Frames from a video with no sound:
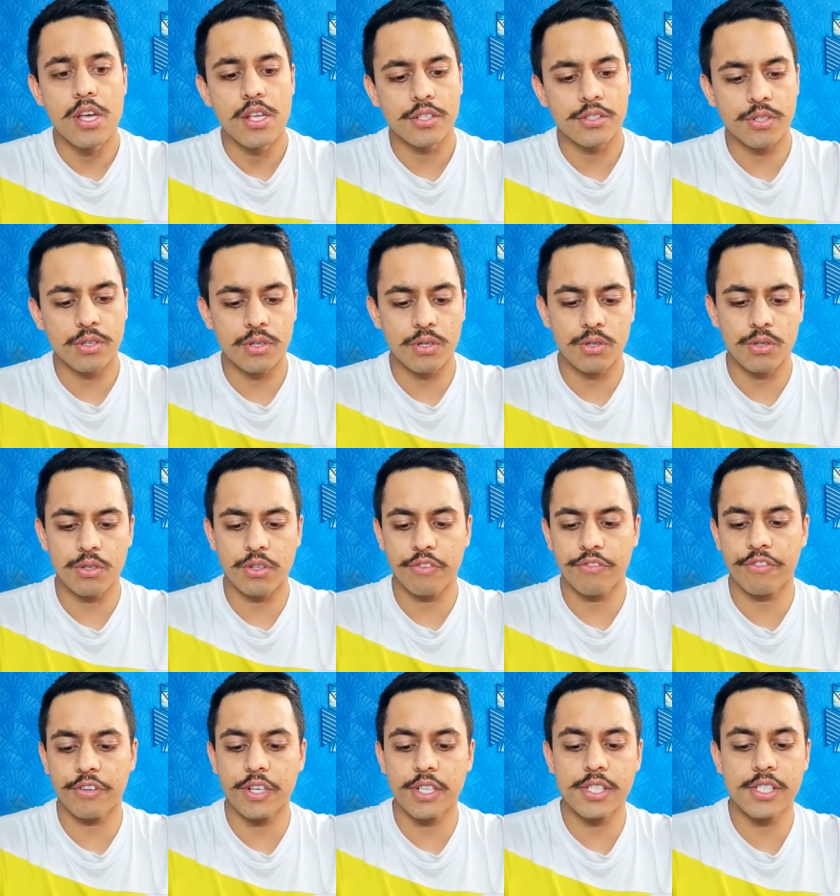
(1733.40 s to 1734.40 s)
So the
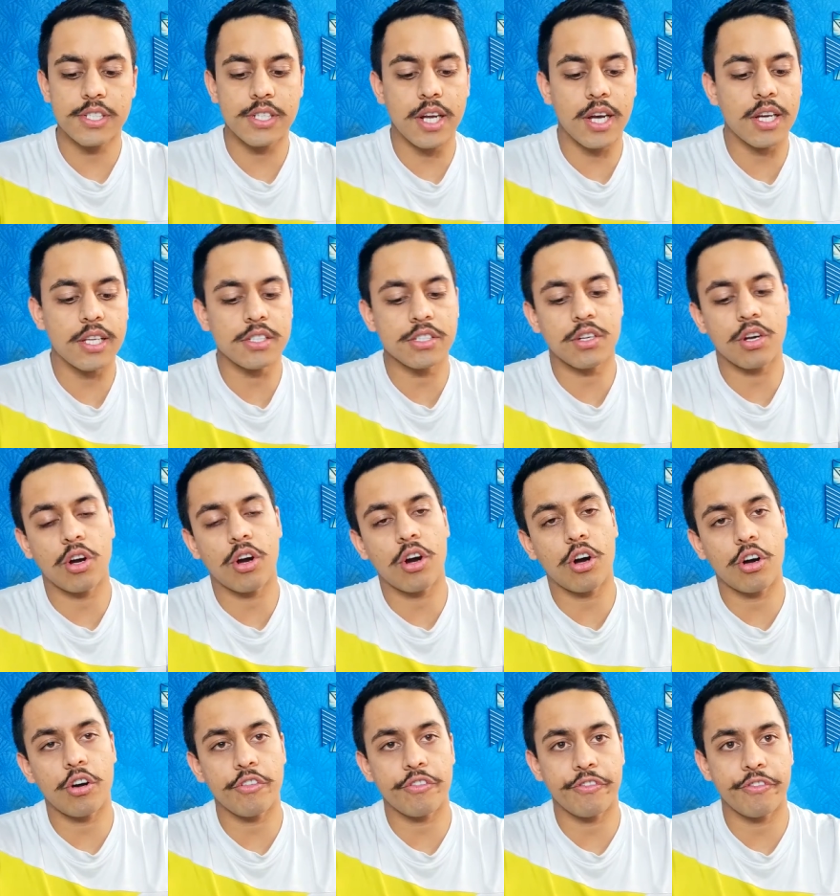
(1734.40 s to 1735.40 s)
first task
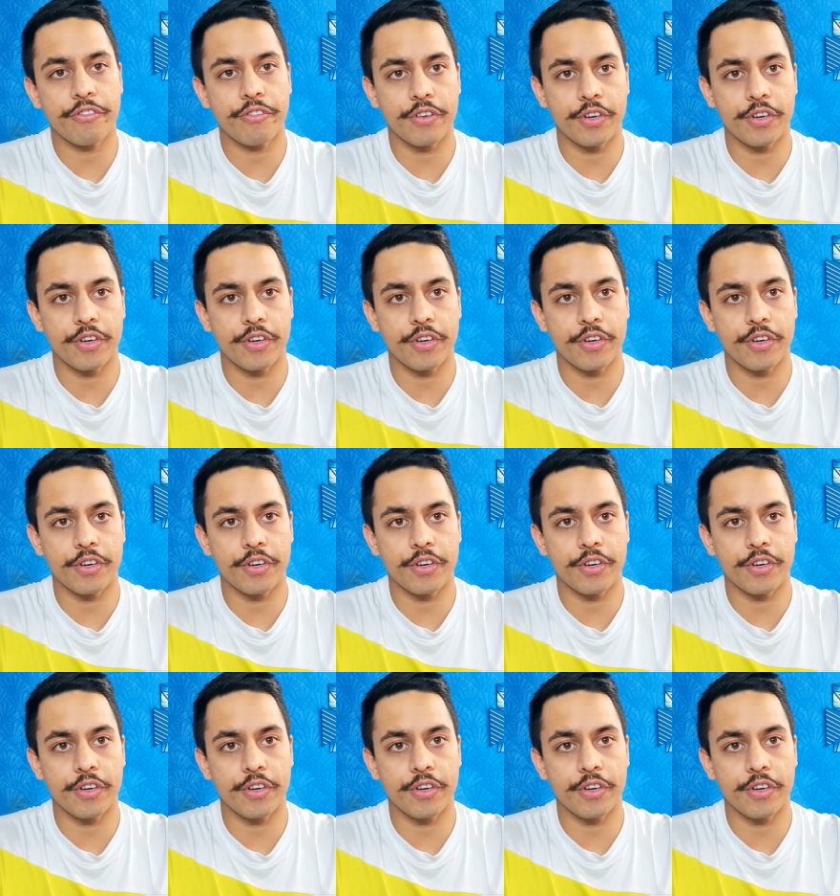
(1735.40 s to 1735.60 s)
of